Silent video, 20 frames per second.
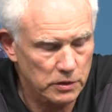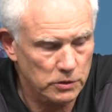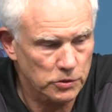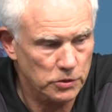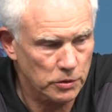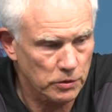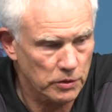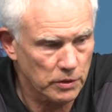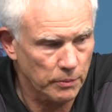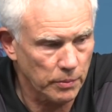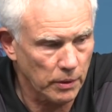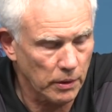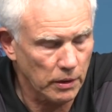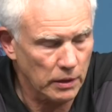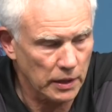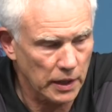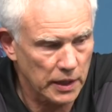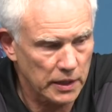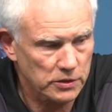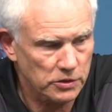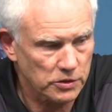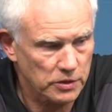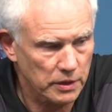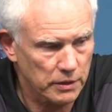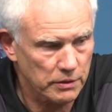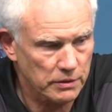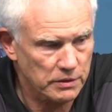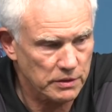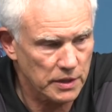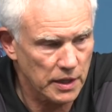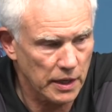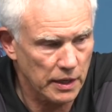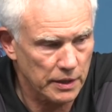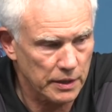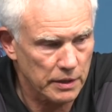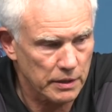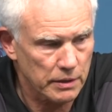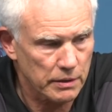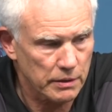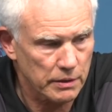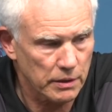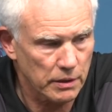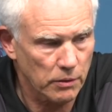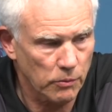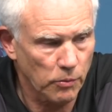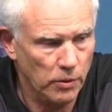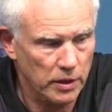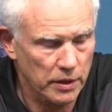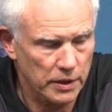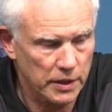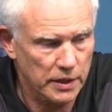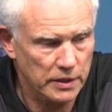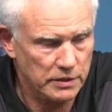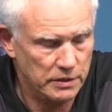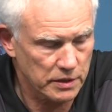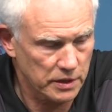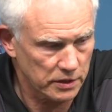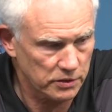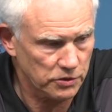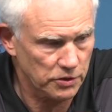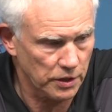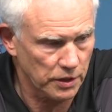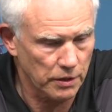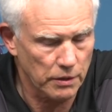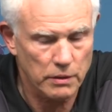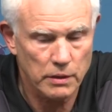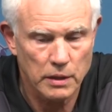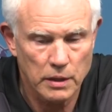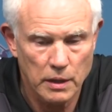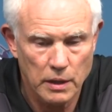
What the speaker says: to shoot the ball last year is not, you know, what it is this year.